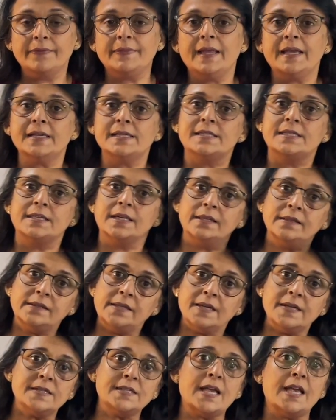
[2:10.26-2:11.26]
they
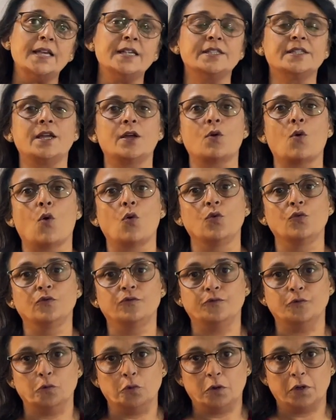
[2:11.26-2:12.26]
synthesize their own
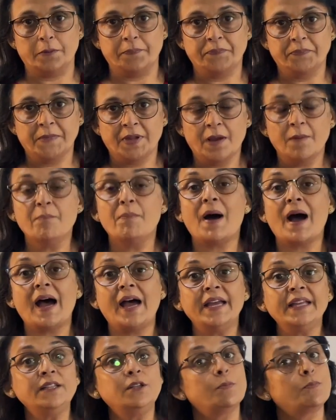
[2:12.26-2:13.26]
food
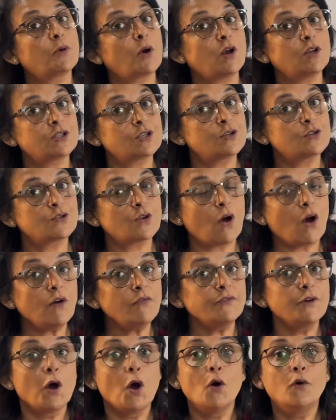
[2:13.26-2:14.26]
by the process of
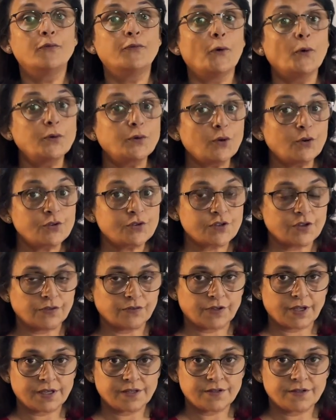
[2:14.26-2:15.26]

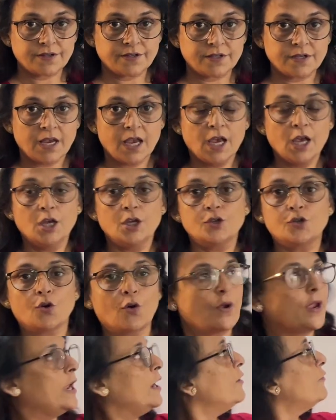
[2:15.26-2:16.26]
photosynthesis.
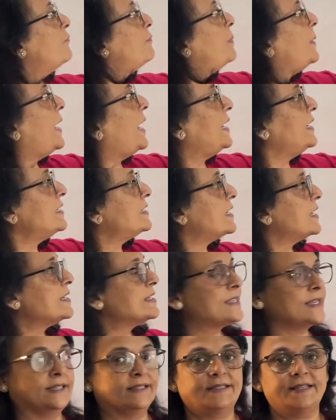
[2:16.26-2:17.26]
So if plants
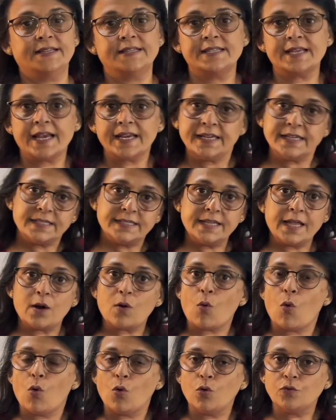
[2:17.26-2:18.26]
can synthesize
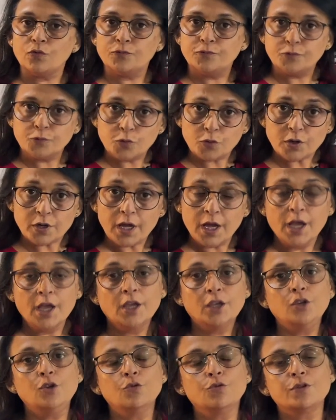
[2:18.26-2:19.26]
their own food
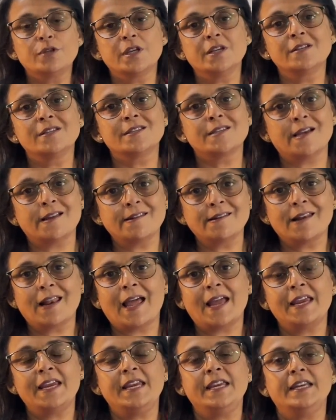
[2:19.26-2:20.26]
using
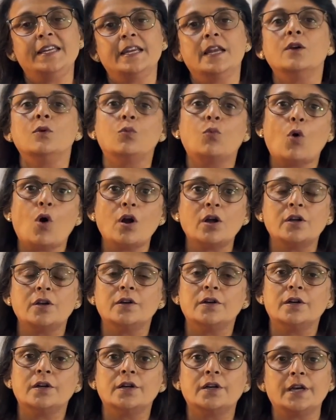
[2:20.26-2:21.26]
sunlight and
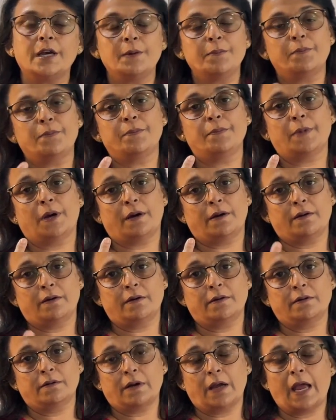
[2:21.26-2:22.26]
water in,
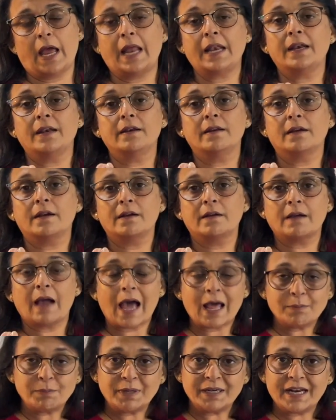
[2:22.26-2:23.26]
uh, and
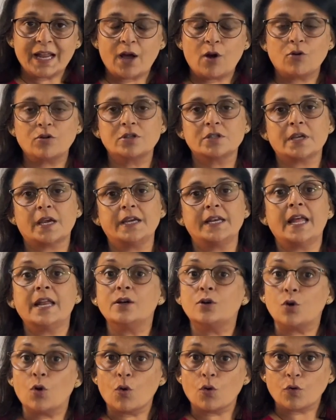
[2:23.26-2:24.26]
carbon dioxide
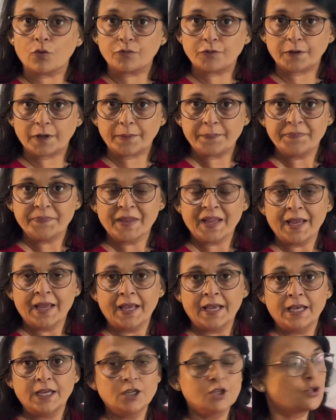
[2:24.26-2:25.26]
and chlorophyll,
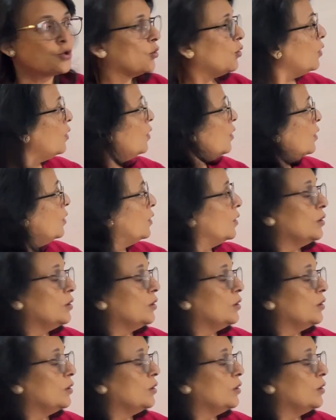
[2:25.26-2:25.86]
so